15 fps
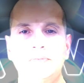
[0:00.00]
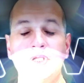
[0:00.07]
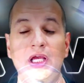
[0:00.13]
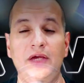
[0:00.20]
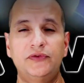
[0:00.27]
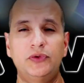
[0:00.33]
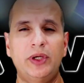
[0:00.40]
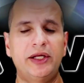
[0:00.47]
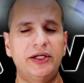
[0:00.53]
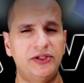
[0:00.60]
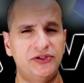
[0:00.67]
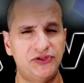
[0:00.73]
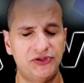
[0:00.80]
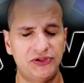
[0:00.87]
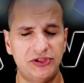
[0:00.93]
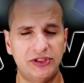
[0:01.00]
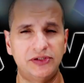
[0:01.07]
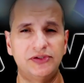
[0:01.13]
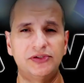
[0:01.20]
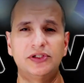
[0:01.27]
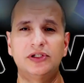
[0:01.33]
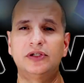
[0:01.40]
Have you had
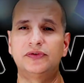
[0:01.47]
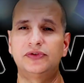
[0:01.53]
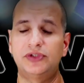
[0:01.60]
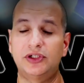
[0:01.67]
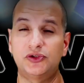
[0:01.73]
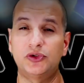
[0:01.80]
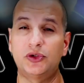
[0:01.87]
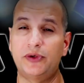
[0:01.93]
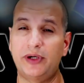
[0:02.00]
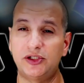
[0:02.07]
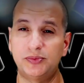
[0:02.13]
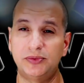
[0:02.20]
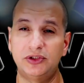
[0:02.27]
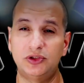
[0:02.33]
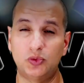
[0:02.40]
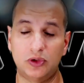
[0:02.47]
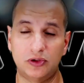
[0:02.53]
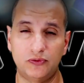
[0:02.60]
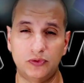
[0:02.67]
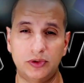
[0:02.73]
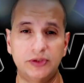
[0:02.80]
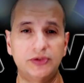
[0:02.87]
instances of sexual harassment in the
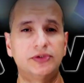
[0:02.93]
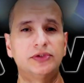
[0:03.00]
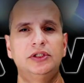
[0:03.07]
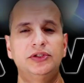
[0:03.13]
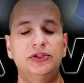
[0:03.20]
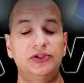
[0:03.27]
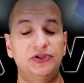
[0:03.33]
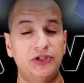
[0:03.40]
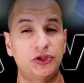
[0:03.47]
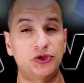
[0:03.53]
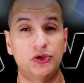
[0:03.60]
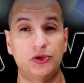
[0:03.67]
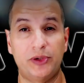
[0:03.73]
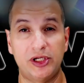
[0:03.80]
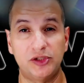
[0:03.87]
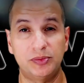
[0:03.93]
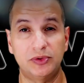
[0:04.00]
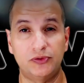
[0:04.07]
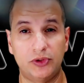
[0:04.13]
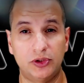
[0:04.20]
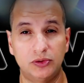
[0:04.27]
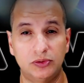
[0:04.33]
workforce? Does sexual harassment
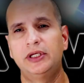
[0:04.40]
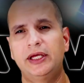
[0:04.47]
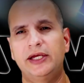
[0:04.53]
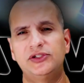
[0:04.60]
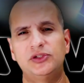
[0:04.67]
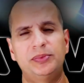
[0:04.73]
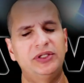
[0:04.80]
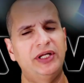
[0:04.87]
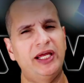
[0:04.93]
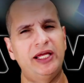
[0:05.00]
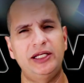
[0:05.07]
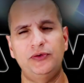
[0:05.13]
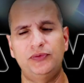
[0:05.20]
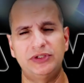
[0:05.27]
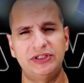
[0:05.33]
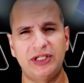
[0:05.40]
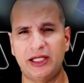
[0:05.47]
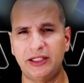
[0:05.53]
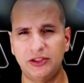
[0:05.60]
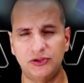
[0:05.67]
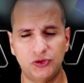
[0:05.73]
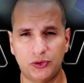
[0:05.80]
grow? Has there been any
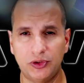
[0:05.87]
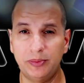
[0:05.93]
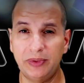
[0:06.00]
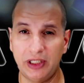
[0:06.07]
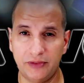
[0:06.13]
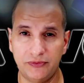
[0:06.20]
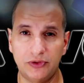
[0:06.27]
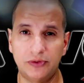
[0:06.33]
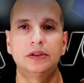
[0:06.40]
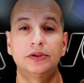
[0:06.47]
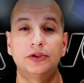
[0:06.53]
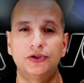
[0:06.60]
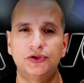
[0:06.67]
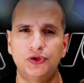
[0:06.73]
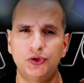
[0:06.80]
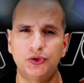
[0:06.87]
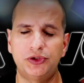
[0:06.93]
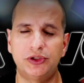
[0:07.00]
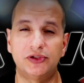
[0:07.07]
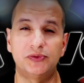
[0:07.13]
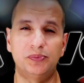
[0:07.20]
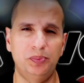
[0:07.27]
retaliatory behavior? The truth
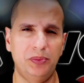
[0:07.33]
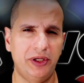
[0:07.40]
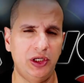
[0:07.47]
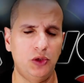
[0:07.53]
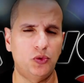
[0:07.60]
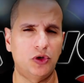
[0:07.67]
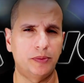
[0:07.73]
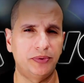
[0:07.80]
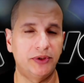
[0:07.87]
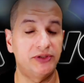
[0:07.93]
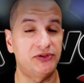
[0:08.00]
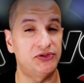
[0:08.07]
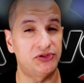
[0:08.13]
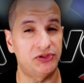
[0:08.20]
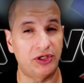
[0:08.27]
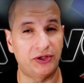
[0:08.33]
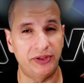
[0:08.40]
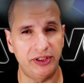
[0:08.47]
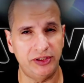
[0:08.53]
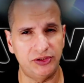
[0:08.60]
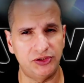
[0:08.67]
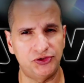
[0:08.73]
is, many workplaces in our
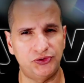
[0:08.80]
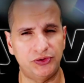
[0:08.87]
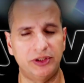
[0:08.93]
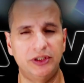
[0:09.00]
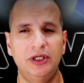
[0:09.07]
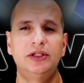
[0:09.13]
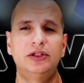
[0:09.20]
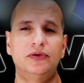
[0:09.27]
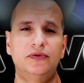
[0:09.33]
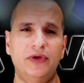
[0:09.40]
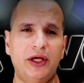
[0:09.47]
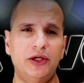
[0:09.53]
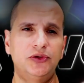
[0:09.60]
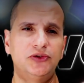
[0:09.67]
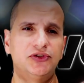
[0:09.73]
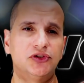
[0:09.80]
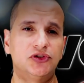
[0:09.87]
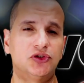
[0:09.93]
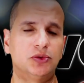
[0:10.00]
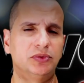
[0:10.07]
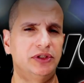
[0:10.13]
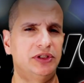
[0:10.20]
industry, the value
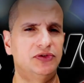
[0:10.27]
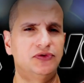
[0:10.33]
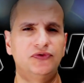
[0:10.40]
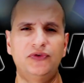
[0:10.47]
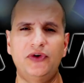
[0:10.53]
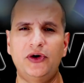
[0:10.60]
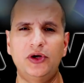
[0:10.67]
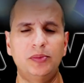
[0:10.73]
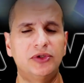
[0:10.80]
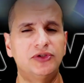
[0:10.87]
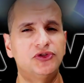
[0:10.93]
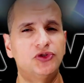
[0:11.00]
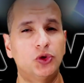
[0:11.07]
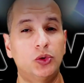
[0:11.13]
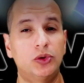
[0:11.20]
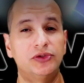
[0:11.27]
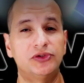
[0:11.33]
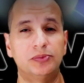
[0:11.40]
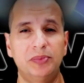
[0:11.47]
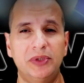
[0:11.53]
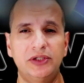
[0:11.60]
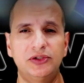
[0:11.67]
system leans very much towards a
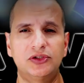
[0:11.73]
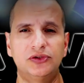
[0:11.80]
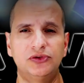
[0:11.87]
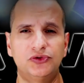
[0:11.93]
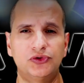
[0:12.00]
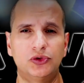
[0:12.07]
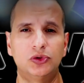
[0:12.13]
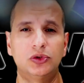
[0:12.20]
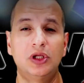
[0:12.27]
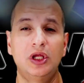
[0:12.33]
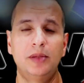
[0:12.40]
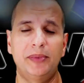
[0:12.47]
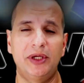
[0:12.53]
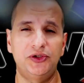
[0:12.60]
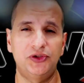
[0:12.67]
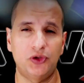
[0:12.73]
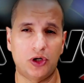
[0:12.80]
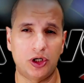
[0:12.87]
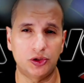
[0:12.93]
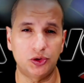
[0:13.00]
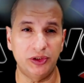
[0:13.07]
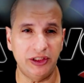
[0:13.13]
men-controlled
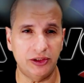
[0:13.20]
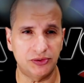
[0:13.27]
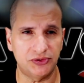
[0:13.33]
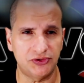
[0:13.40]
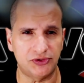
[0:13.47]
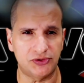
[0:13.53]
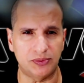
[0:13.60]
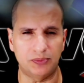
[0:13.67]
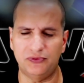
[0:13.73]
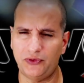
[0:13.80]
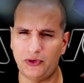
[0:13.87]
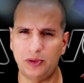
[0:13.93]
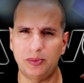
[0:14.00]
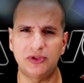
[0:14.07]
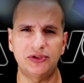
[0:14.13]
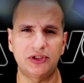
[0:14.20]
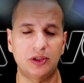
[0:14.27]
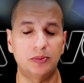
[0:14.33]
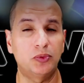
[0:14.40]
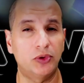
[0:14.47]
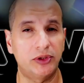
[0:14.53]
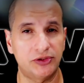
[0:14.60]
patriarchal ecosystem, very much like a
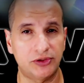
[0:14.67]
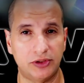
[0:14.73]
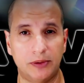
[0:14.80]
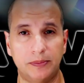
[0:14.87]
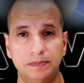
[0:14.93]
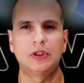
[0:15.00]
boys' club.